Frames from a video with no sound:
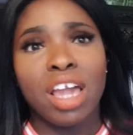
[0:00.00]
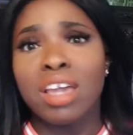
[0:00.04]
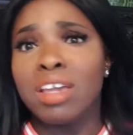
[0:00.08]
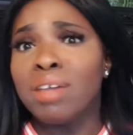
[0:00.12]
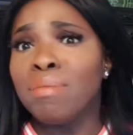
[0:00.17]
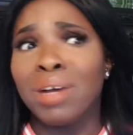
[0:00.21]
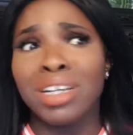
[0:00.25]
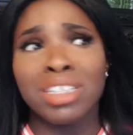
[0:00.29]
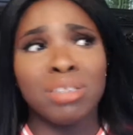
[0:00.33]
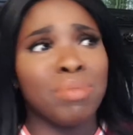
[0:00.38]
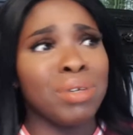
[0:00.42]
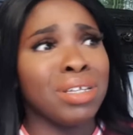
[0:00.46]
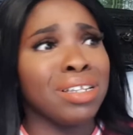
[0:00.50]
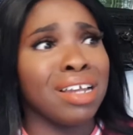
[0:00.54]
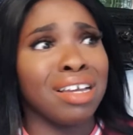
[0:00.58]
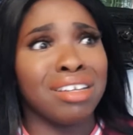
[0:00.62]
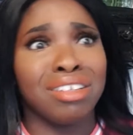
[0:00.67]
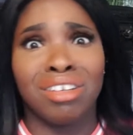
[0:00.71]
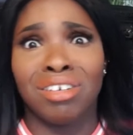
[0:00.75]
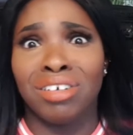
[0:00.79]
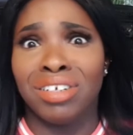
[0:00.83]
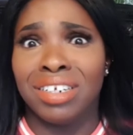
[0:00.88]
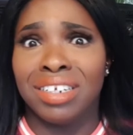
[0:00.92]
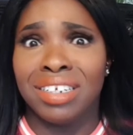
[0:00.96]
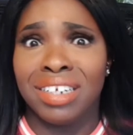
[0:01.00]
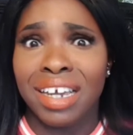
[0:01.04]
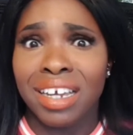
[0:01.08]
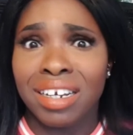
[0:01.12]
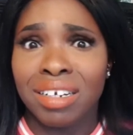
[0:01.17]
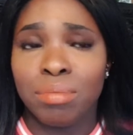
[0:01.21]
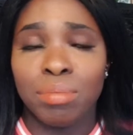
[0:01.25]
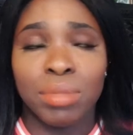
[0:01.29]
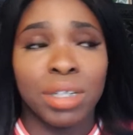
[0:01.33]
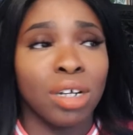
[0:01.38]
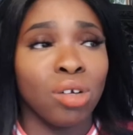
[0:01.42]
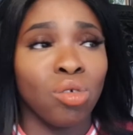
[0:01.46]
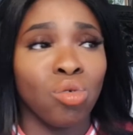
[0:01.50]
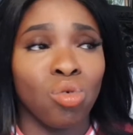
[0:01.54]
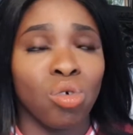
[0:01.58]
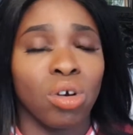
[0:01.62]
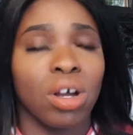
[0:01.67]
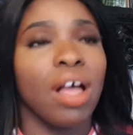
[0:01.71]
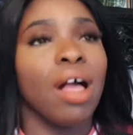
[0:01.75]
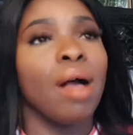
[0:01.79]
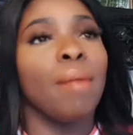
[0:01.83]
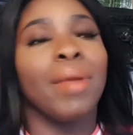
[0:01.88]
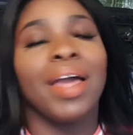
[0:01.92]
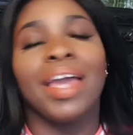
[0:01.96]
it must mean that you're gonna dead. I mean, I know
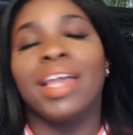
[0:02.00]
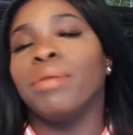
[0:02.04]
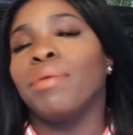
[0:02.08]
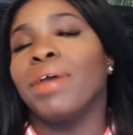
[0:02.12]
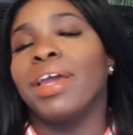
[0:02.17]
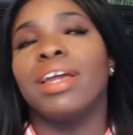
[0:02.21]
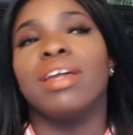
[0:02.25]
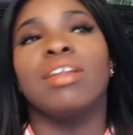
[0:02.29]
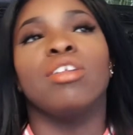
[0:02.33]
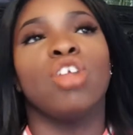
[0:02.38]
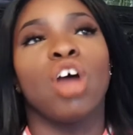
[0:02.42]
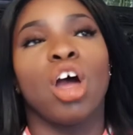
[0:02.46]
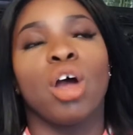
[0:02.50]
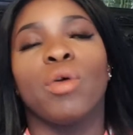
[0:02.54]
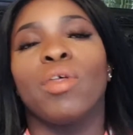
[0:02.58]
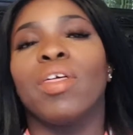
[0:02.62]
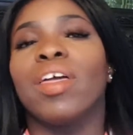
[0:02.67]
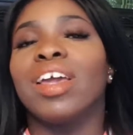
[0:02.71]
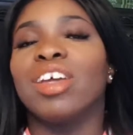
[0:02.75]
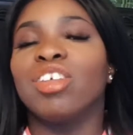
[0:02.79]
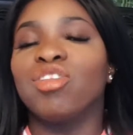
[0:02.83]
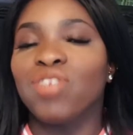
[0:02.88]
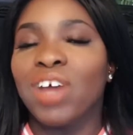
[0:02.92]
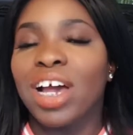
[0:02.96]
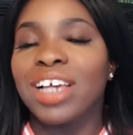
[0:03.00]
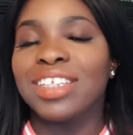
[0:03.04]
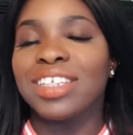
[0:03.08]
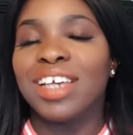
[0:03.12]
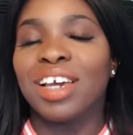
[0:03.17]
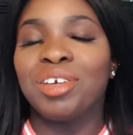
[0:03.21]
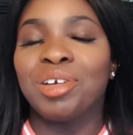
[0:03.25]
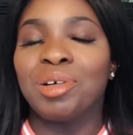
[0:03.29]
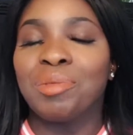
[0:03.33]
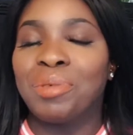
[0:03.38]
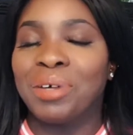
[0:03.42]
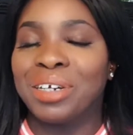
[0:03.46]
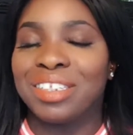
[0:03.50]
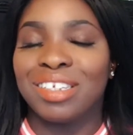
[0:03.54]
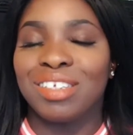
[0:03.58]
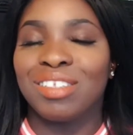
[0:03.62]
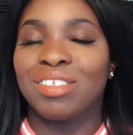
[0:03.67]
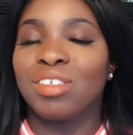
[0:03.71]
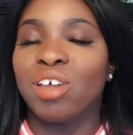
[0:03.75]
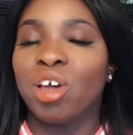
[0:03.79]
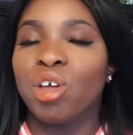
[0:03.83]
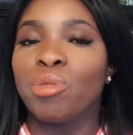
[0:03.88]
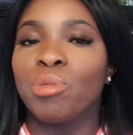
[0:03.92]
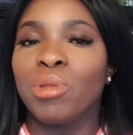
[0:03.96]
what. But anyway, no, it dries out your body
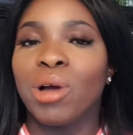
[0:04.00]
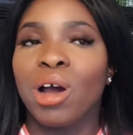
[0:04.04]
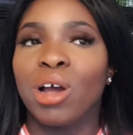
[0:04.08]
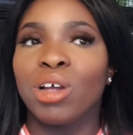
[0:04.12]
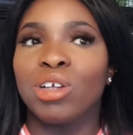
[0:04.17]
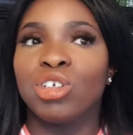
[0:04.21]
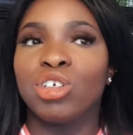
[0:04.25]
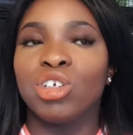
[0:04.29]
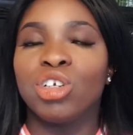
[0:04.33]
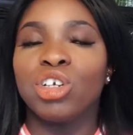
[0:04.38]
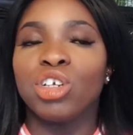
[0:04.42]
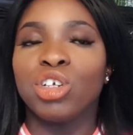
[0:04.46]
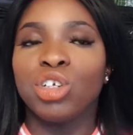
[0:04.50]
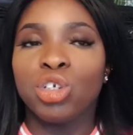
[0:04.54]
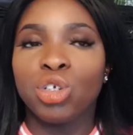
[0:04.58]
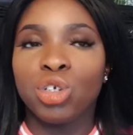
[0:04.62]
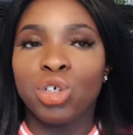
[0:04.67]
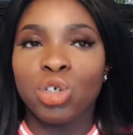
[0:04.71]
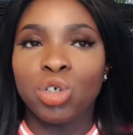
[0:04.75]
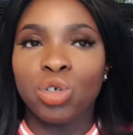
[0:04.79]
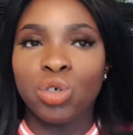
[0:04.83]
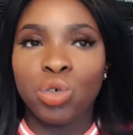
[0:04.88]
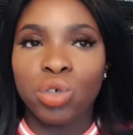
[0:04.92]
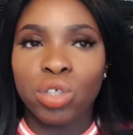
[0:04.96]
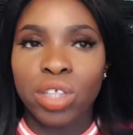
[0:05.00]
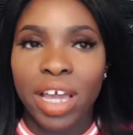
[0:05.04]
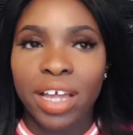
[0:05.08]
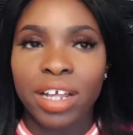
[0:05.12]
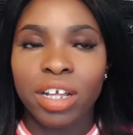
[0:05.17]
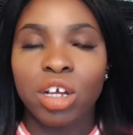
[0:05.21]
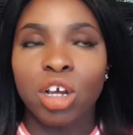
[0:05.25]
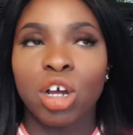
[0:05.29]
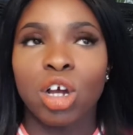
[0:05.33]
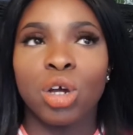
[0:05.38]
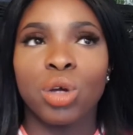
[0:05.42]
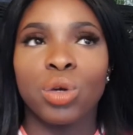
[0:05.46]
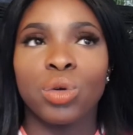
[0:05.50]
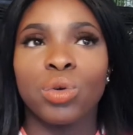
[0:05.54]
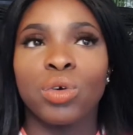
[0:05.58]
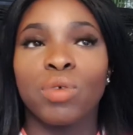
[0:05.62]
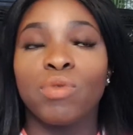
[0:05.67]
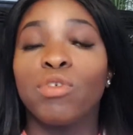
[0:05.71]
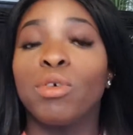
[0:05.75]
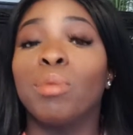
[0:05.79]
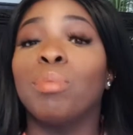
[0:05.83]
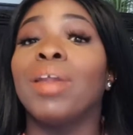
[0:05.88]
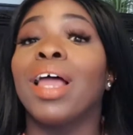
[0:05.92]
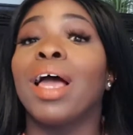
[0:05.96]
so much, you then go,
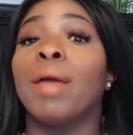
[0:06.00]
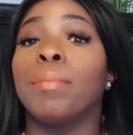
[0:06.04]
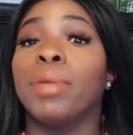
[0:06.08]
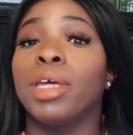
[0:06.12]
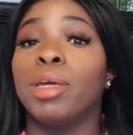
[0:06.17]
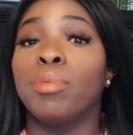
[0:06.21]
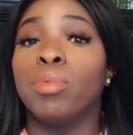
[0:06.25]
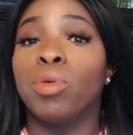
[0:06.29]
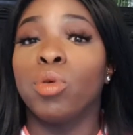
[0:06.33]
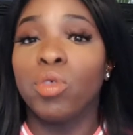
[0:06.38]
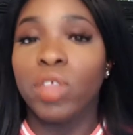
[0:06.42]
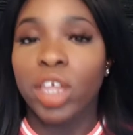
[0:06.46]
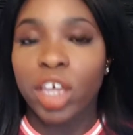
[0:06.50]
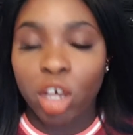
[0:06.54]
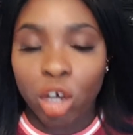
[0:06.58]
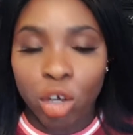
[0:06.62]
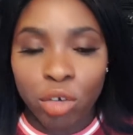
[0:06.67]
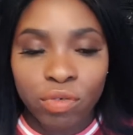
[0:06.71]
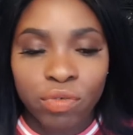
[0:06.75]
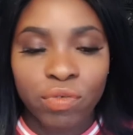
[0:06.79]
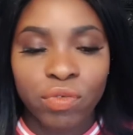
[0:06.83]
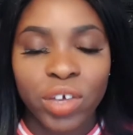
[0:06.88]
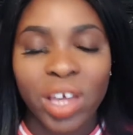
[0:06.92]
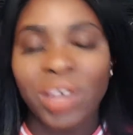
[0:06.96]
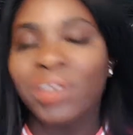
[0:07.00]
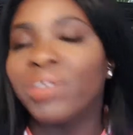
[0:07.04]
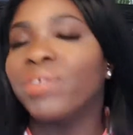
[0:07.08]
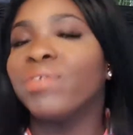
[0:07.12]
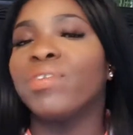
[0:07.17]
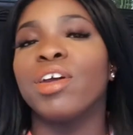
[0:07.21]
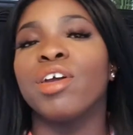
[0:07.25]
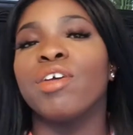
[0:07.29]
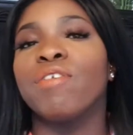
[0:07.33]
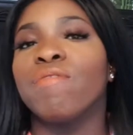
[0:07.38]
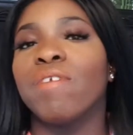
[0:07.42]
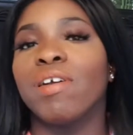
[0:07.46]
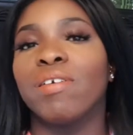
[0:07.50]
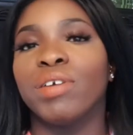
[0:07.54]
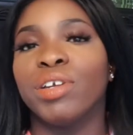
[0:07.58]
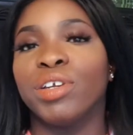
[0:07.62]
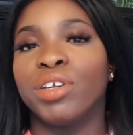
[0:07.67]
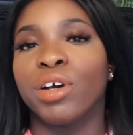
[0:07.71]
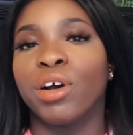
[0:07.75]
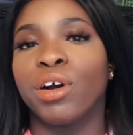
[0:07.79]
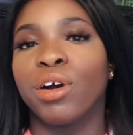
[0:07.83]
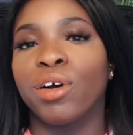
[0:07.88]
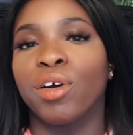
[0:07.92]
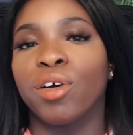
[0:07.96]
for black people, they go very, very, very
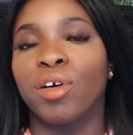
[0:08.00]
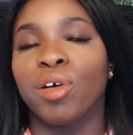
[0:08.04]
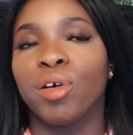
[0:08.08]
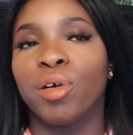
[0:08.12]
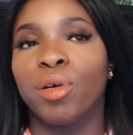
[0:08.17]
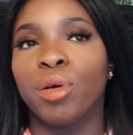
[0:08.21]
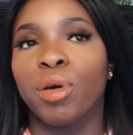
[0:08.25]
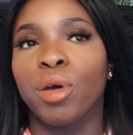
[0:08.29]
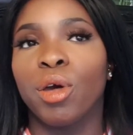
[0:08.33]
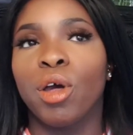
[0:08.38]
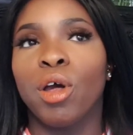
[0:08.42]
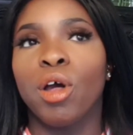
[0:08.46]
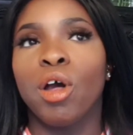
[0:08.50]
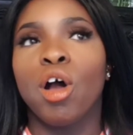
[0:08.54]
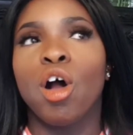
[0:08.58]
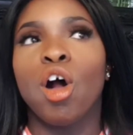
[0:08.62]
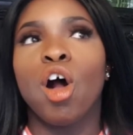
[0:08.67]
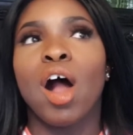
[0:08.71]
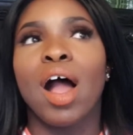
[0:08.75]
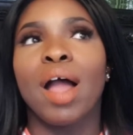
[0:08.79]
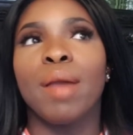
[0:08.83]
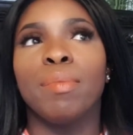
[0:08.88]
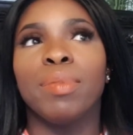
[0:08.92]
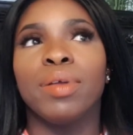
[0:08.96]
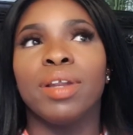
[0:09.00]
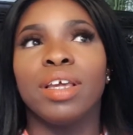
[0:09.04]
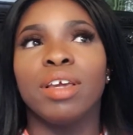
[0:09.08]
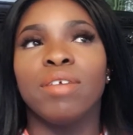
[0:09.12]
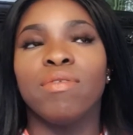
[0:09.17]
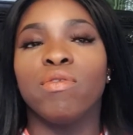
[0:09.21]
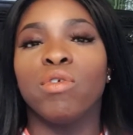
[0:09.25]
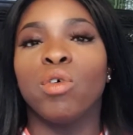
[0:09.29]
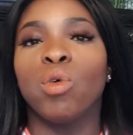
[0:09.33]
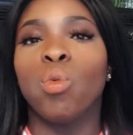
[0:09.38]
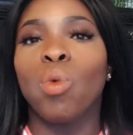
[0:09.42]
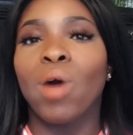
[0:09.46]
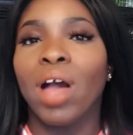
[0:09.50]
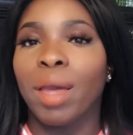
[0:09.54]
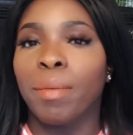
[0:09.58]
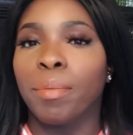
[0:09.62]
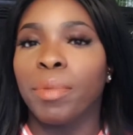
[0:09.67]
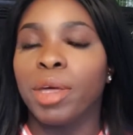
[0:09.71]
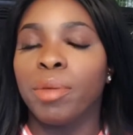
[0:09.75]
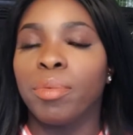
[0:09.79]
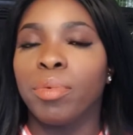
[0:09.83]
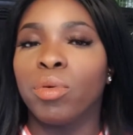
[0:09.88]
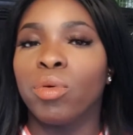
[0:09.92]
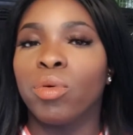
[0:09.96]
dark. I believe for white
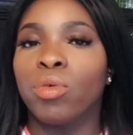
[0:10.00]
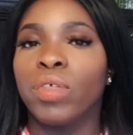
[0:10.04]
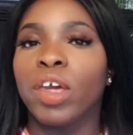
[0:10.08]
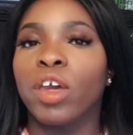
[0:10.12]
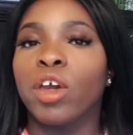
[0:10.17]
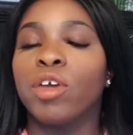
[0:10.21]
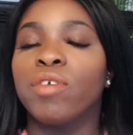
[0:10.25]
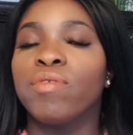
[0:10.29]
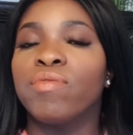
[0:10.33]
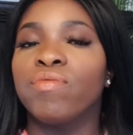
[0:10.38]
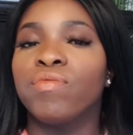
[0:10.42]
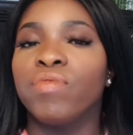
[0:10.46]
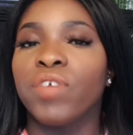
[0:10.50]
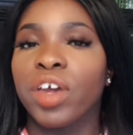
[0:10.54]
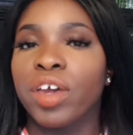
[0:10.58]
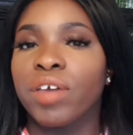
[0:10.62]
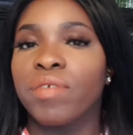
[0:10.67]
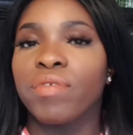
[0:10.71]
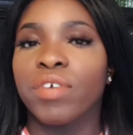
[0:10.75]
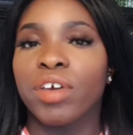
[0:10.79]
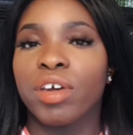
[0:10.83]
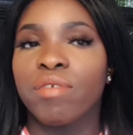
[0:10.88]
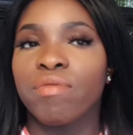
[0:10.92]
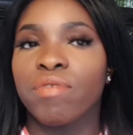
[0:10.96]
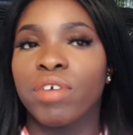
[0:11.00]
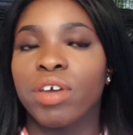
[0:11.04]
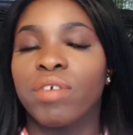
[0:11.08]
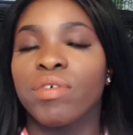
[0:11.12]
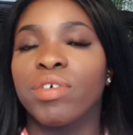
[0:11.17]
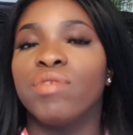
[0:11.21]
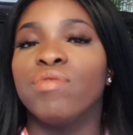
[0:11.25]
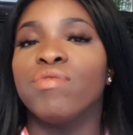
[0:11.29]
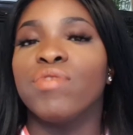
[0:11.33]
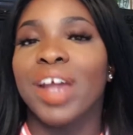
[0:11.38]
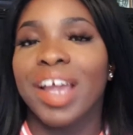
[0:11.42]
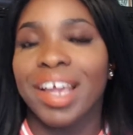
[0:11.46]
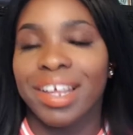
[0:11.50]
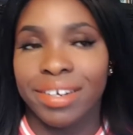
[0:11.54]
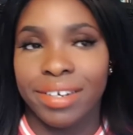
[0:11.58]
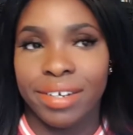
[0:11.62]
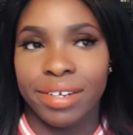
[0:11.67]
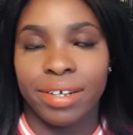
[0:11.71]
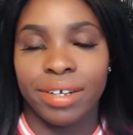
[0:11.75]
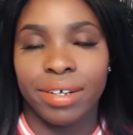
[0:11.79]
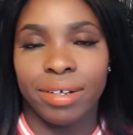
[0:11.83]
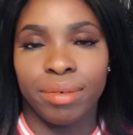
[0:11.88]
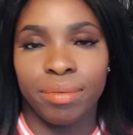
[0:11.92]
people, they go very, very, very red.